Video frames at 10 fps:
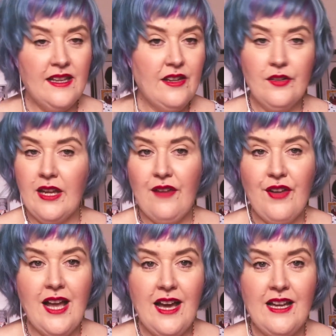look, if
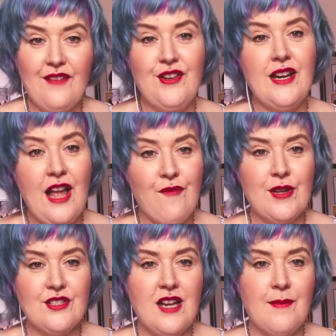you don't have
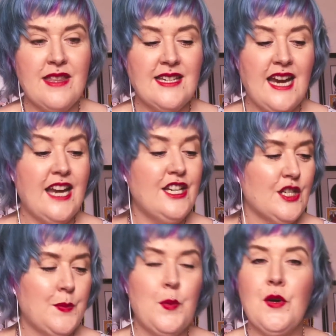much time in the day, you
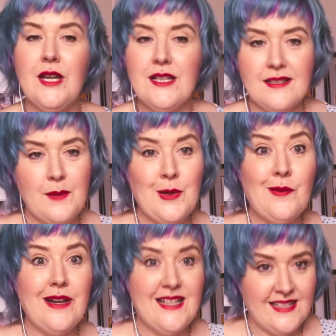just put it somewhere
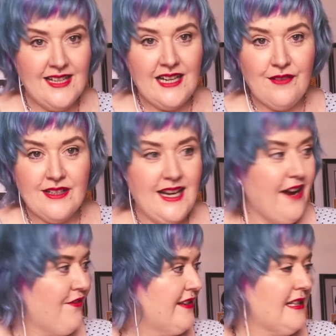where you see it every
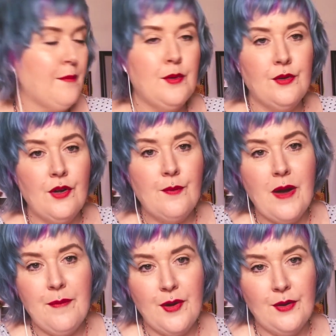day. For example, it
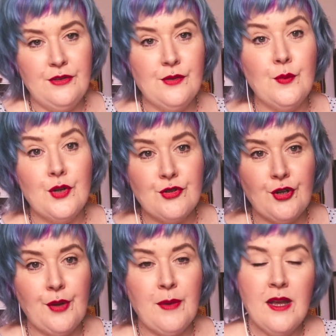might be on your
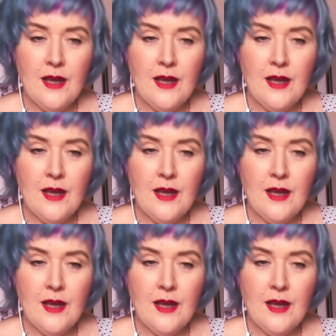wardrobe